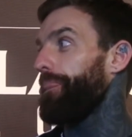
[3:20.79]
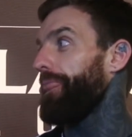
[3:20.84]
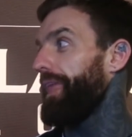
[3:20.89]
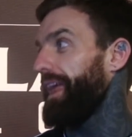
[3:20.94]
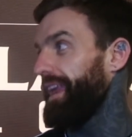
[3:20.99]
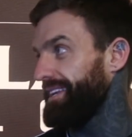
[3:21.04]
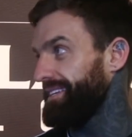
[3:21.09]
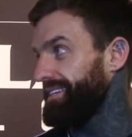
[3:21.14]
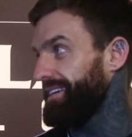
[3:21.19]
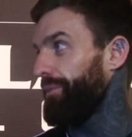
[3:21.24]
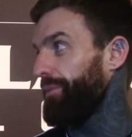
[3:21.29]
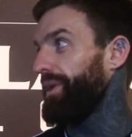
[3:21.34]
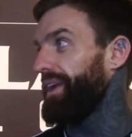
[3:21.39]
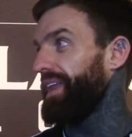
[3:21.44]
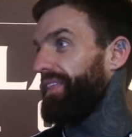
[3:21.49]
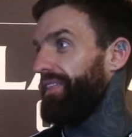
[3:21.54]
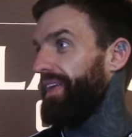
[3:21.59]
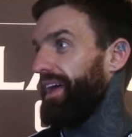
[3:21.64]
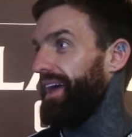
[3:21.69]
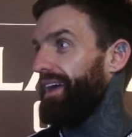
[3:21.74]
And I went
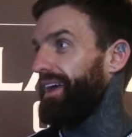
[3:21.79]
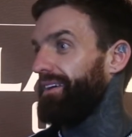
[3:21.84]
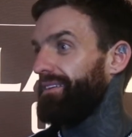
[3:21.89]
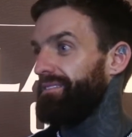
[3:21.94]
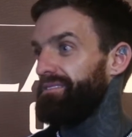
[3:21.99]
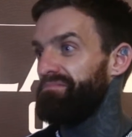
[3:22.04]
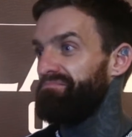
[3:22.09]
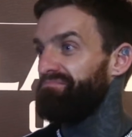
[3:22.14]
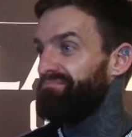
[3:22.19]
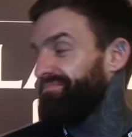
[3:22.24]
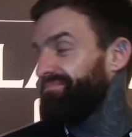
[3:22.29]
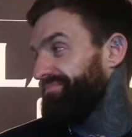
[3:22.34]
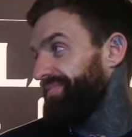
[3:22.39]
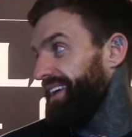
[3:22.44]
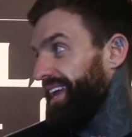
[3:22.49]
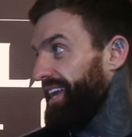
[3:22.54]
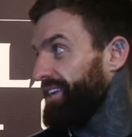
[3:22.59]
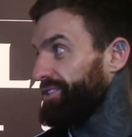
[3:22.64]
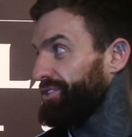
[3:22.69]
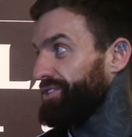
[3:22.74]
in there
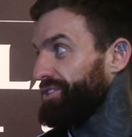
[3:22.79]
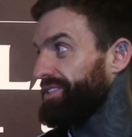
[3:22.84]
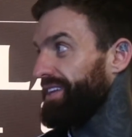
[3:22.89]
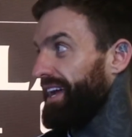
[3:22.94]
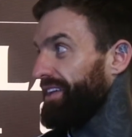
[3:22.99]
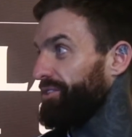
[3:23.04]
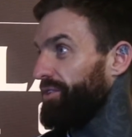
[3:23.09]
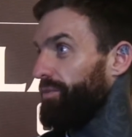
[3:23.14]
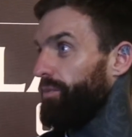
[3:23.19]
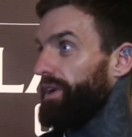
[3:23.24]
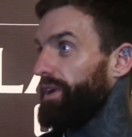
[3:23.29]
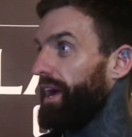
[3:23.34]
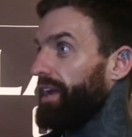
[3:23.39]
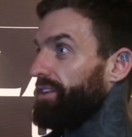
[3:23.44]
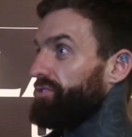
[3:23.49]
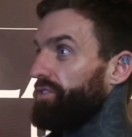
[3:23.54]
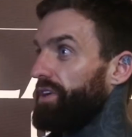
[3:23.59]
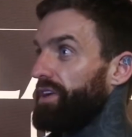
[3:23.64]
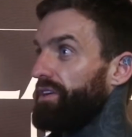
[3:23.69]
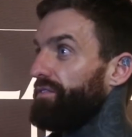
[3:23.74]
and I done what I
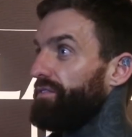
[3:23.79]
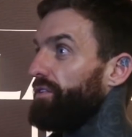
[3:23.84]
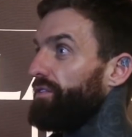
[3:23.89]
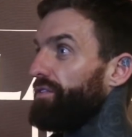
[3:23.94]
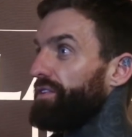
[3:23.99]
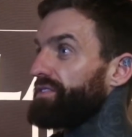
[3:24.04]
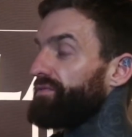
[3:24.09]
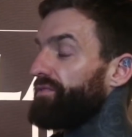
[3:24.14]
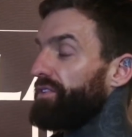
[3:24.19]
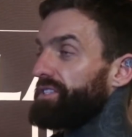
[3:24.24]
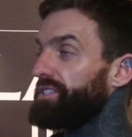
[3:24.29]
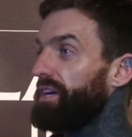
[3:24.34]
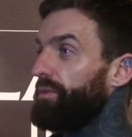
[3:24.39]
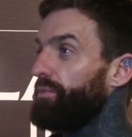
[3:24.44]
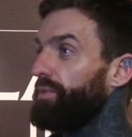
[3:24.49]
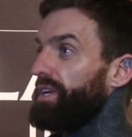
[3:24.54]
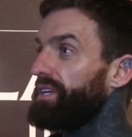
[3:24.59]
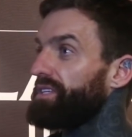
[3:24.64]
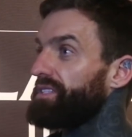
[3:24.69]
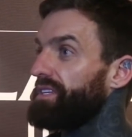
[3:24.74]
had trained for
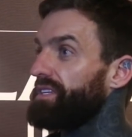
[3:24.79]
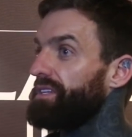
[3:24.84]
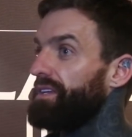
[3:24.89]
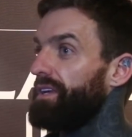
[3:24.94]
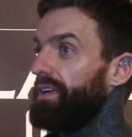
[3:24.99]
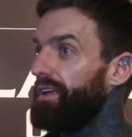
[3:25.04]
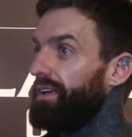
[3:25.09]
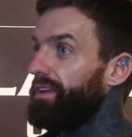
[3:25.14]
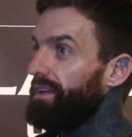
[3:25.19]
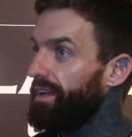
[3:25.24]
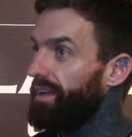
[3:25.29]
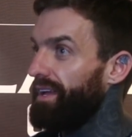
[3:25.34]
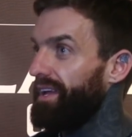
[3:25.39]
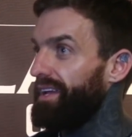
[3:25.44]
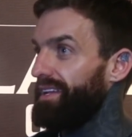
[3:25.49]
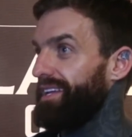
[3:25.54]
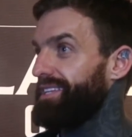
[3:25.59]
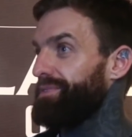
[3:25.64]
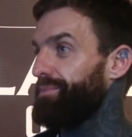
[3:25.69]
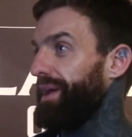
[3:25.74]
10 weeks, and
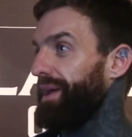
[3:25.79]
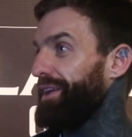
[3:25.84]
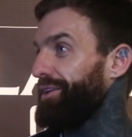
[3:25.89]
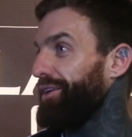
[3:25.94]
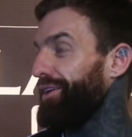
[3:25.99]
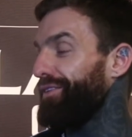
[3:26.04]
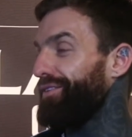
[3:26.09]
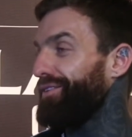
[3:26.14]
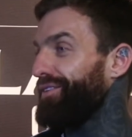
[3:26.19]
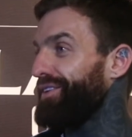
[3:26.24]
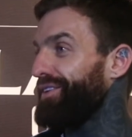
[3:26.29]
it's paid off.